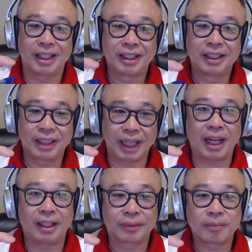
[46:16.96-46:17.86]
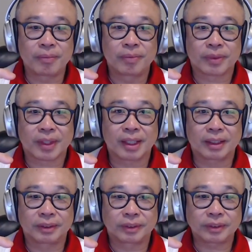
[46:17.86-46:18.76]
I've got a 4-to-1
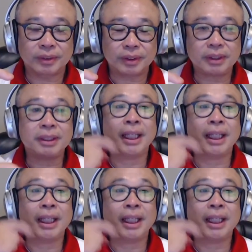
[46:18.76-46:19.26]
ratio.